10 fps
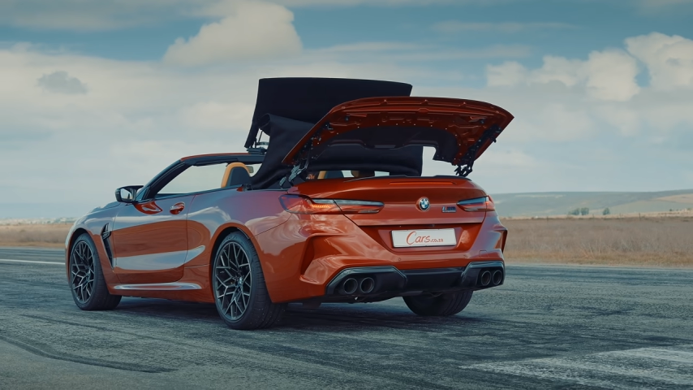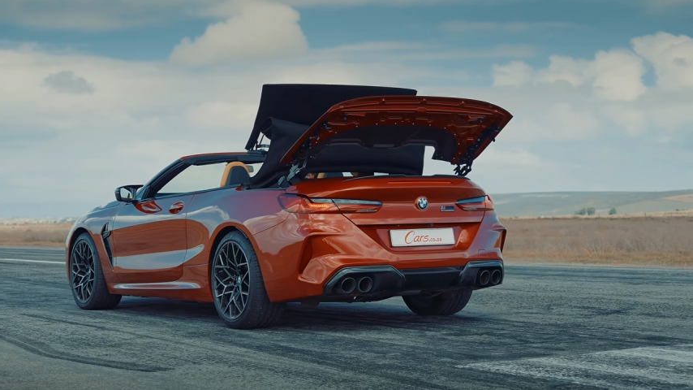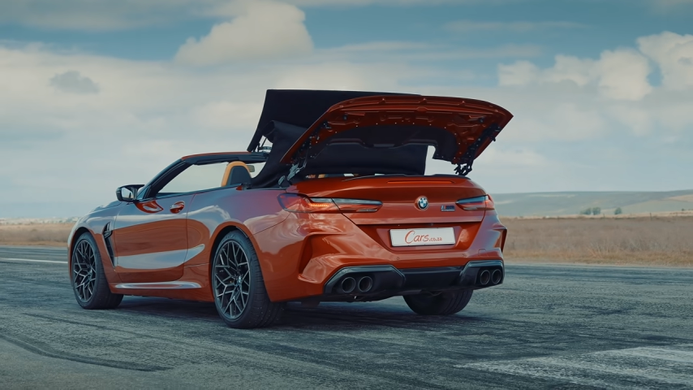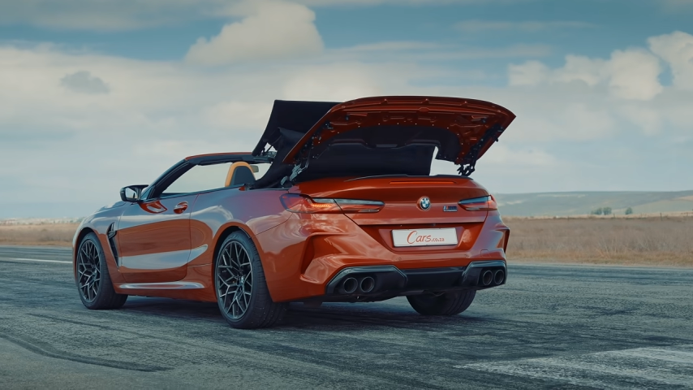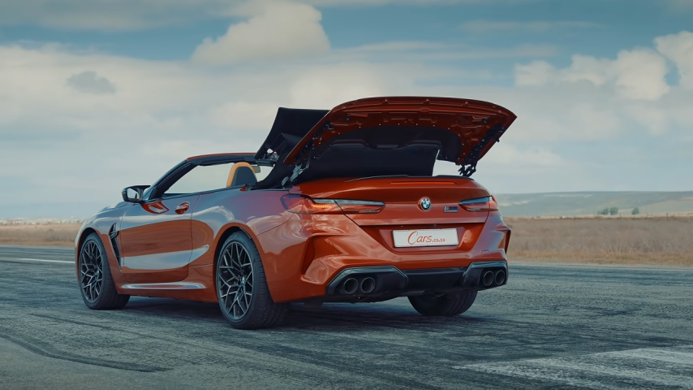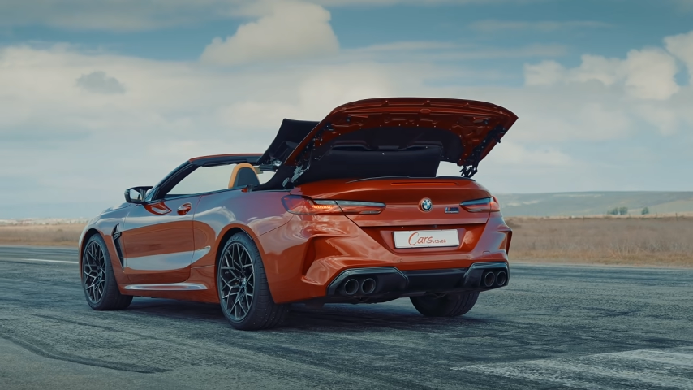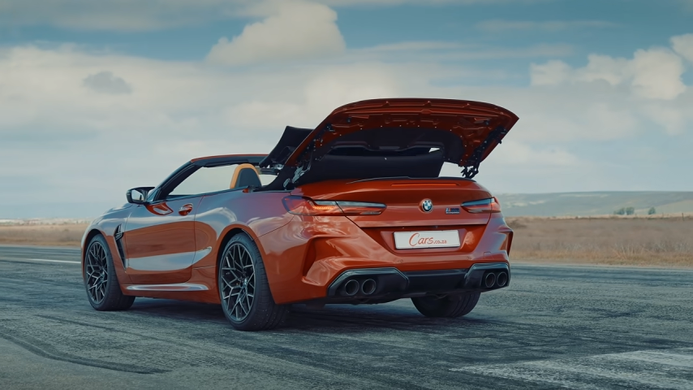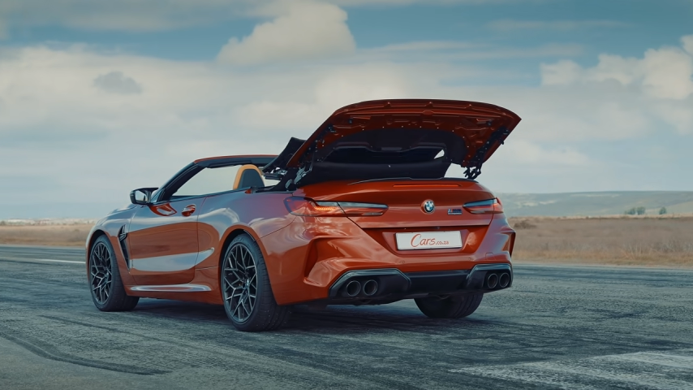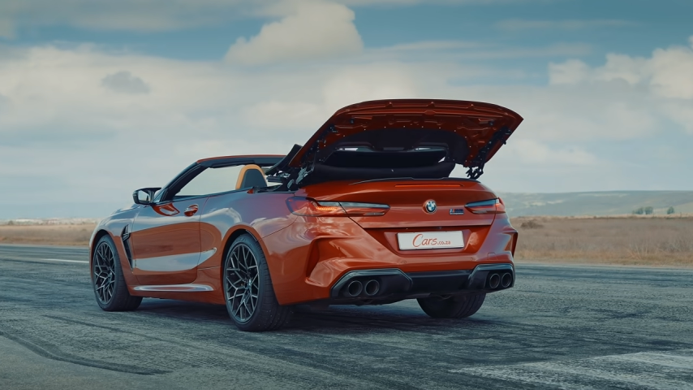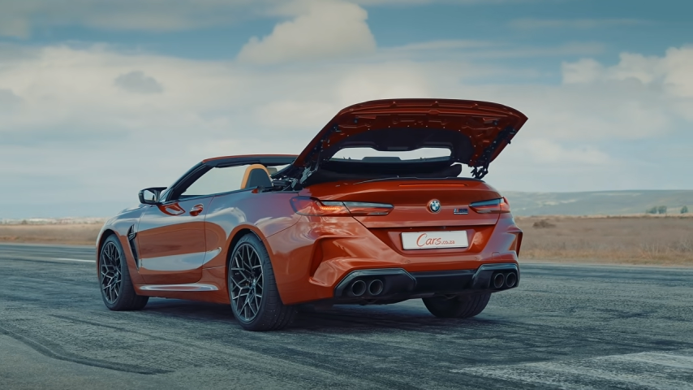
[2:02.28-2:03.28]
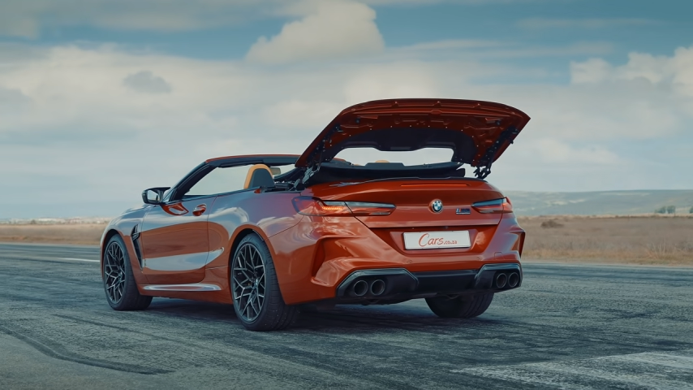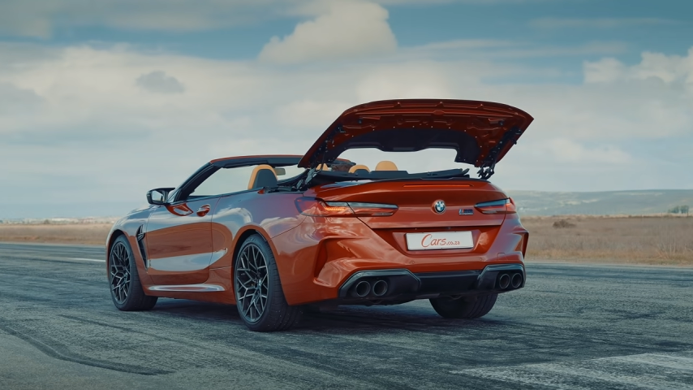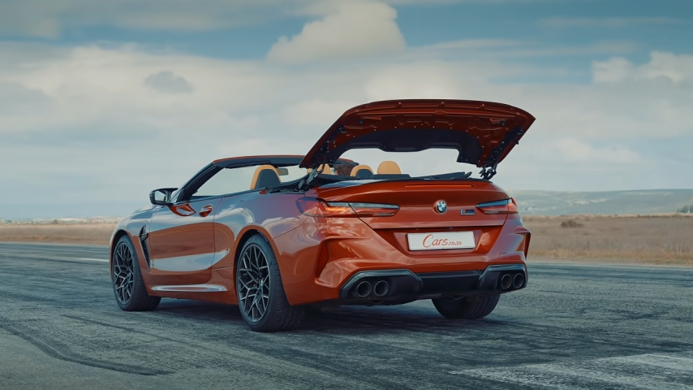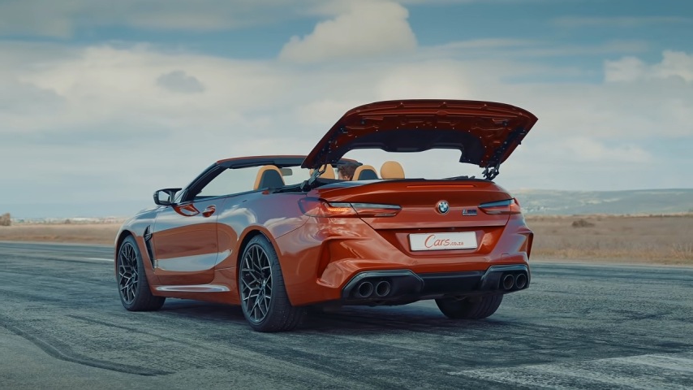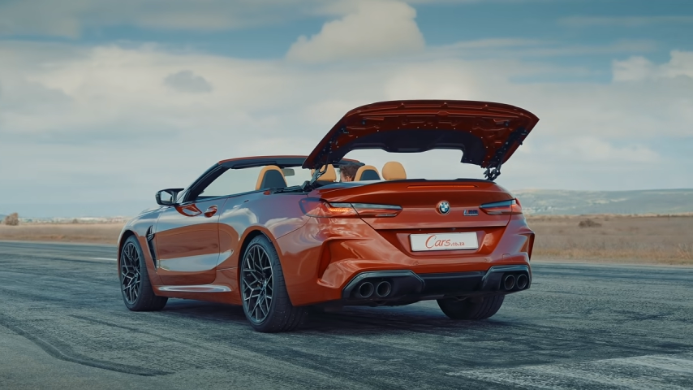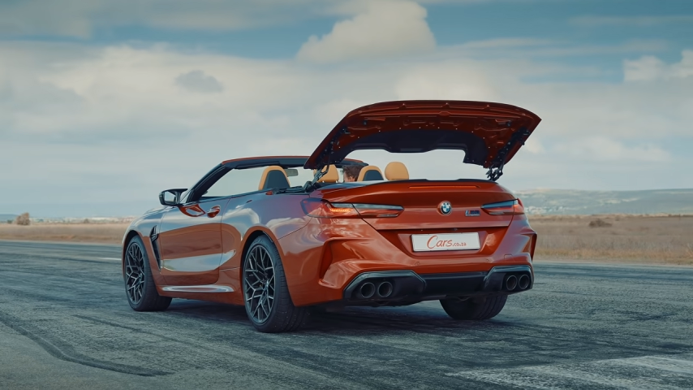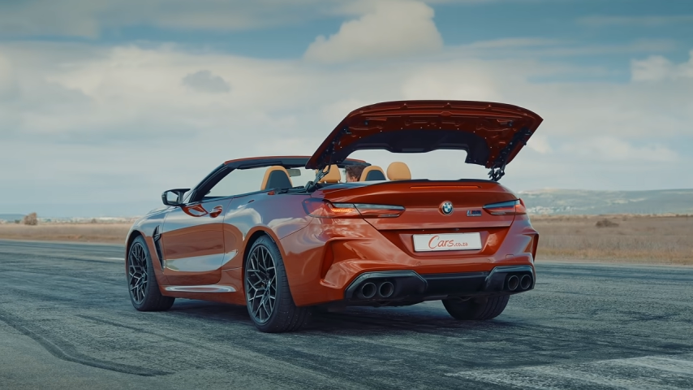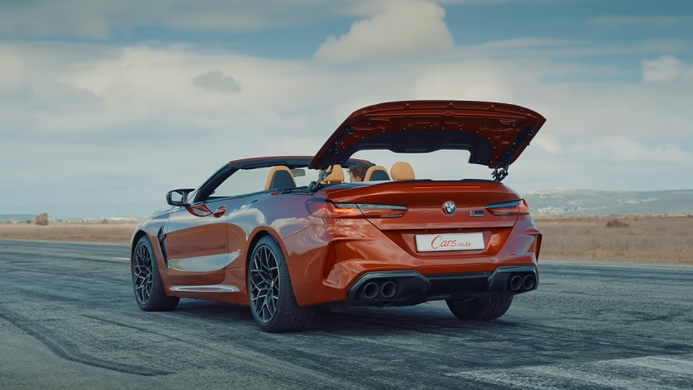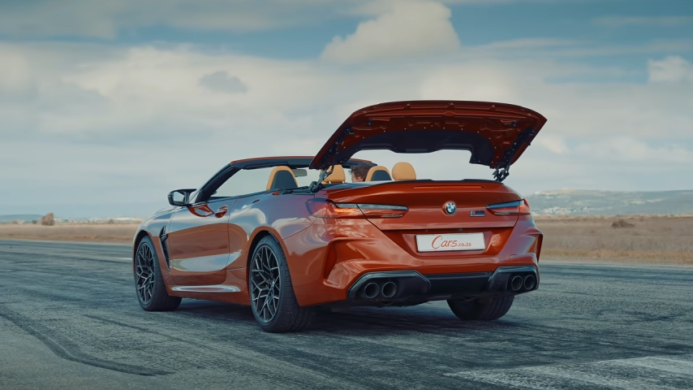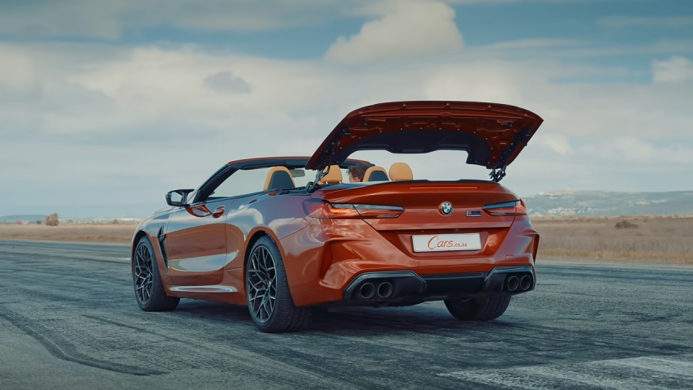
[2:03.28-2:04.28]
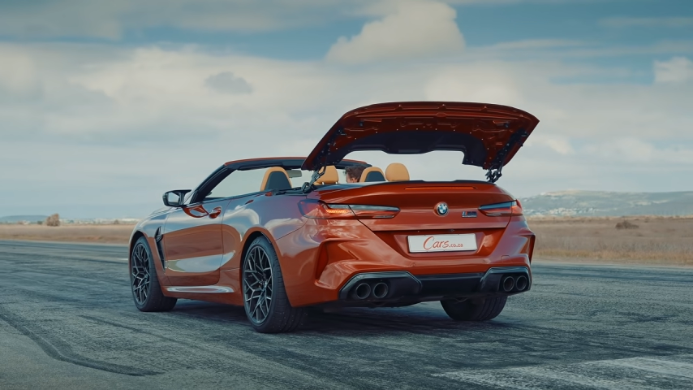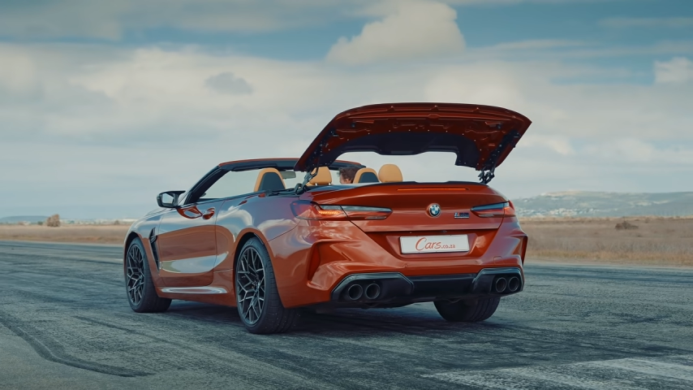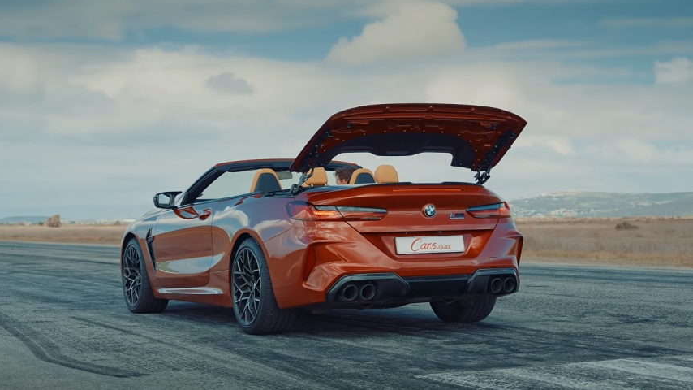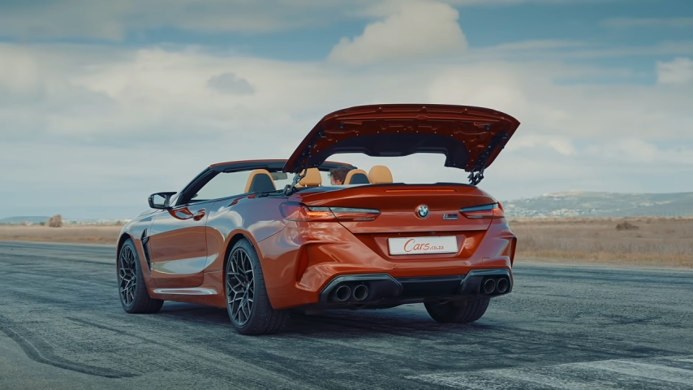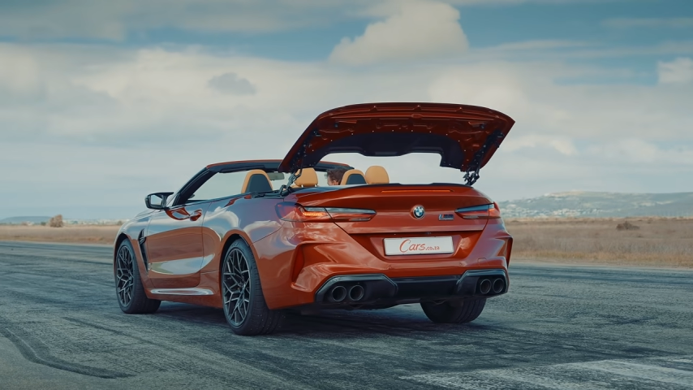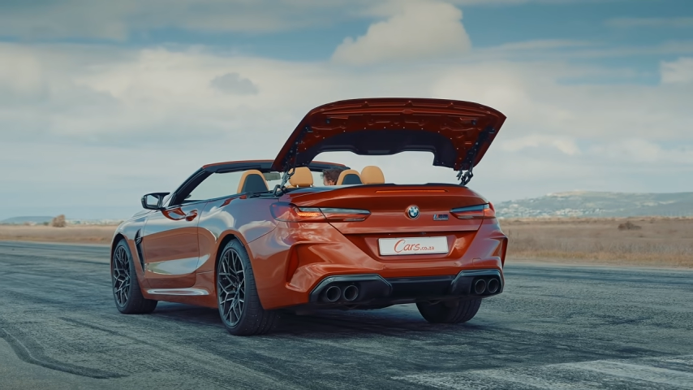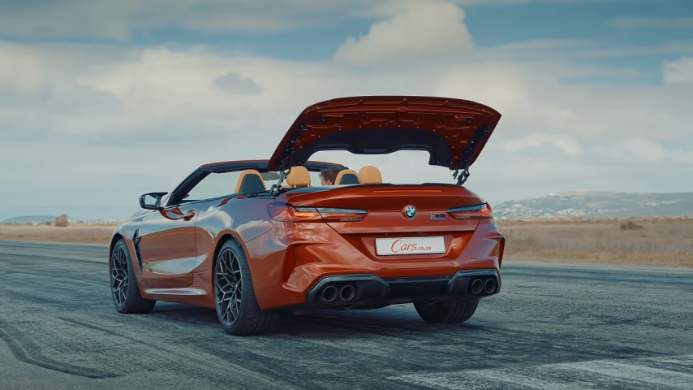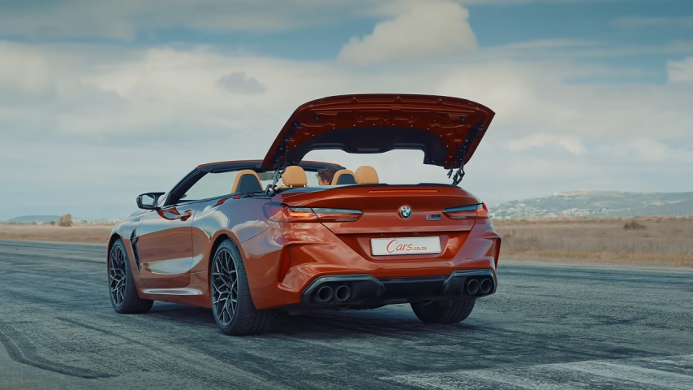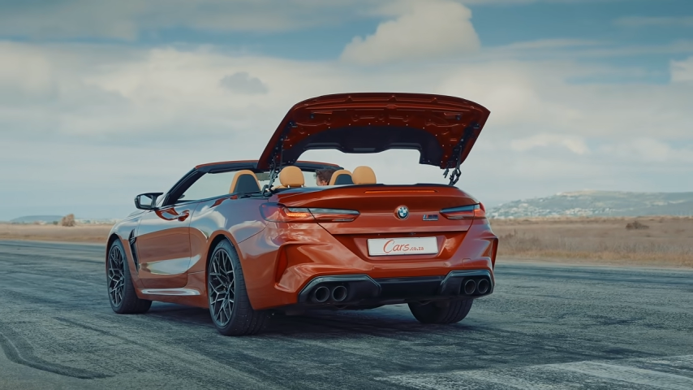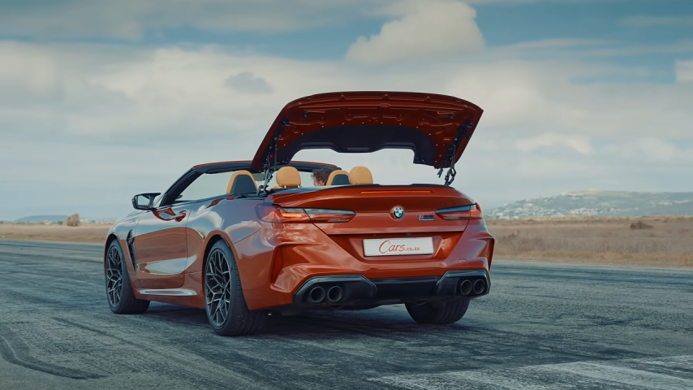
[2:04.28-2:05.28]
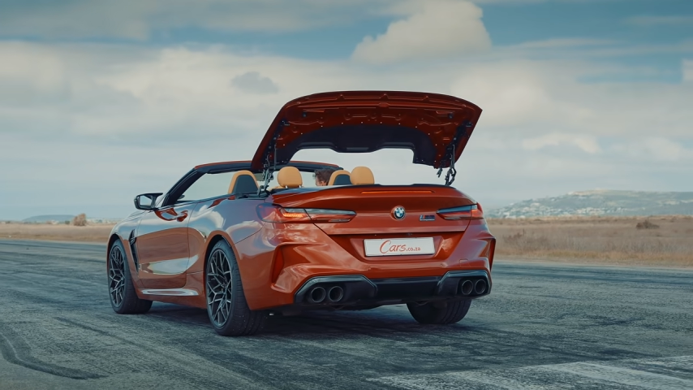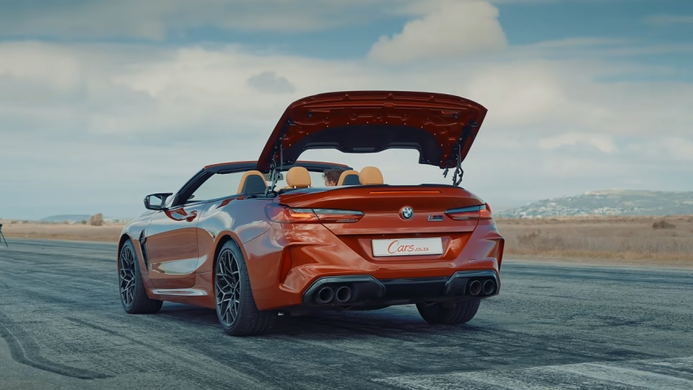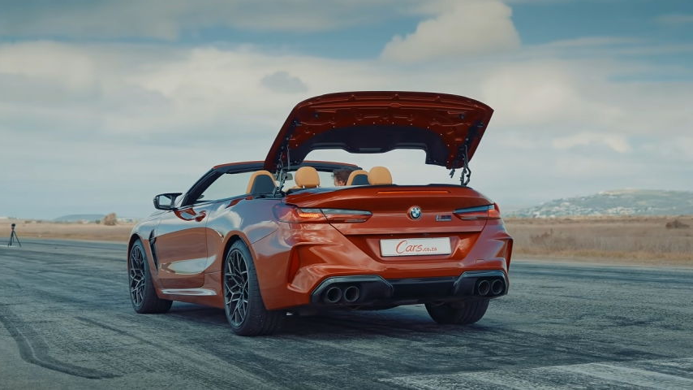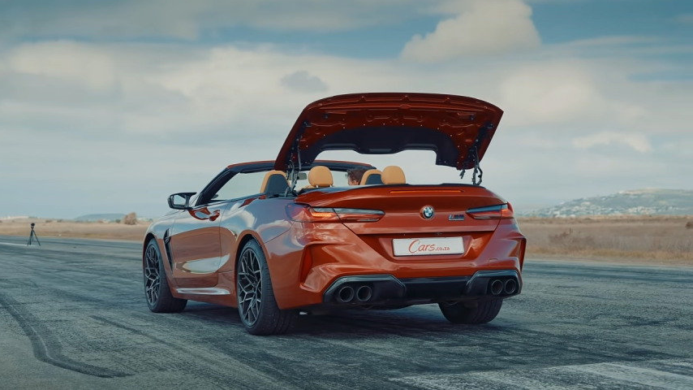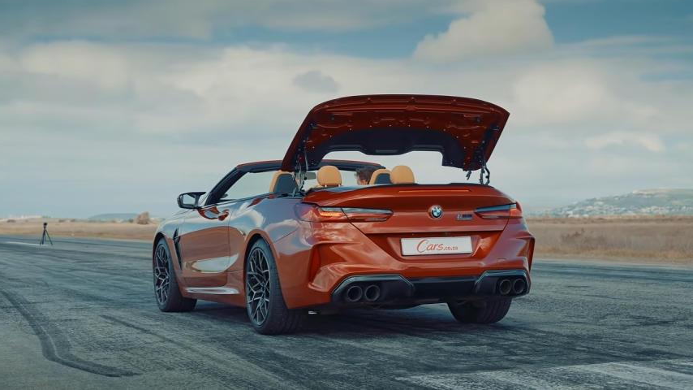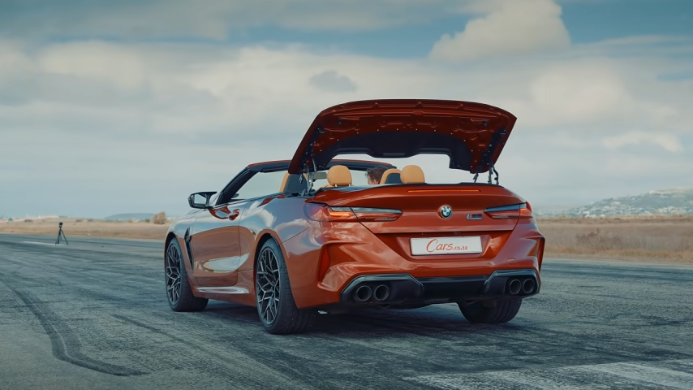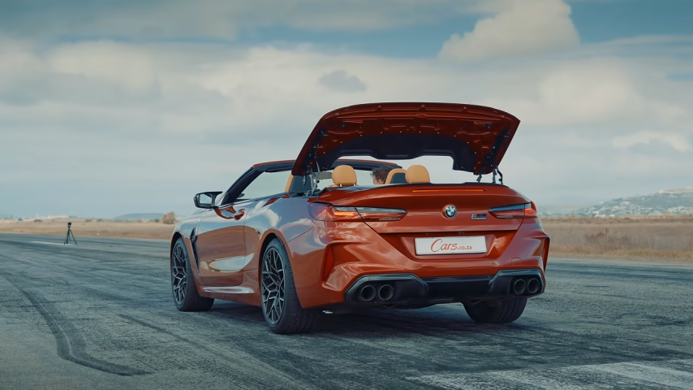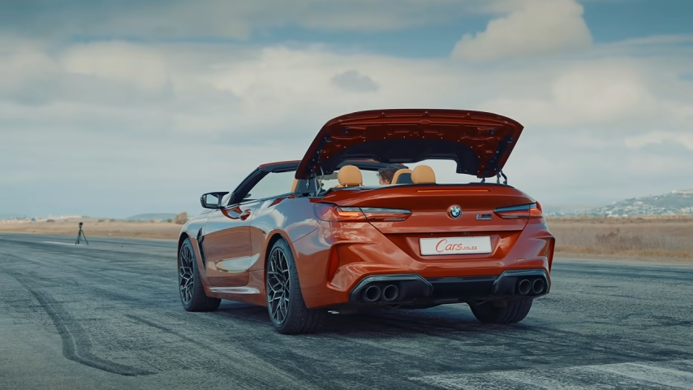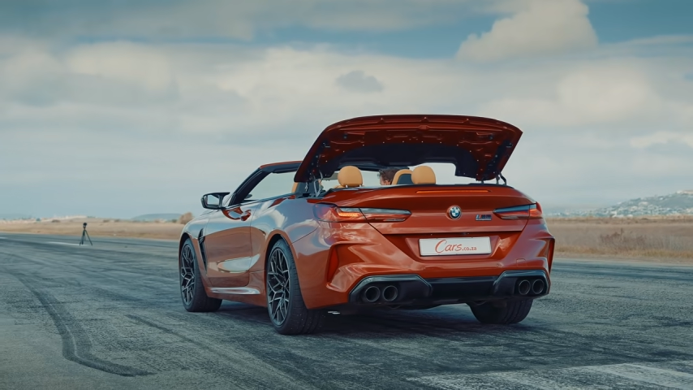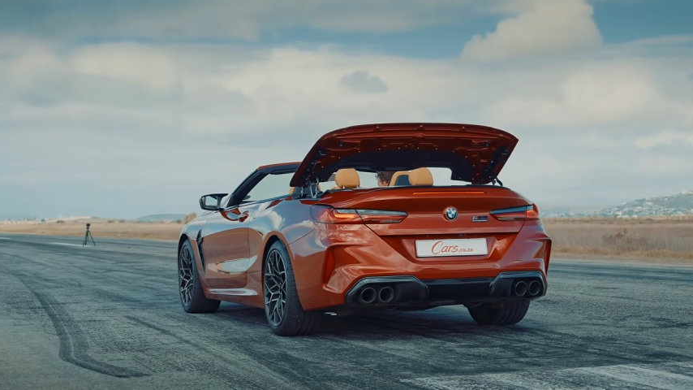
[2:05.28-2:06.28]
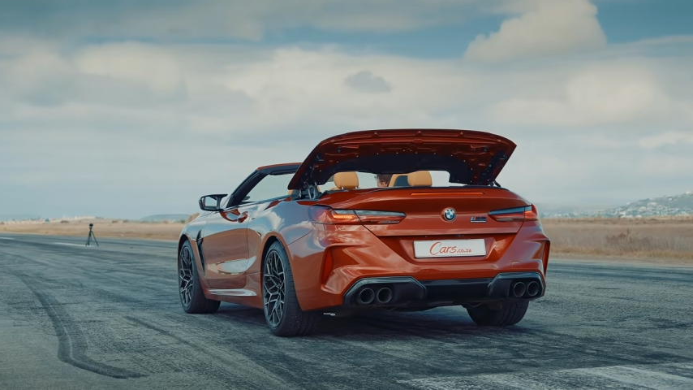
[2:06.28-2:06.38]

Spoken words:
No face is visible, so there are no lips to read.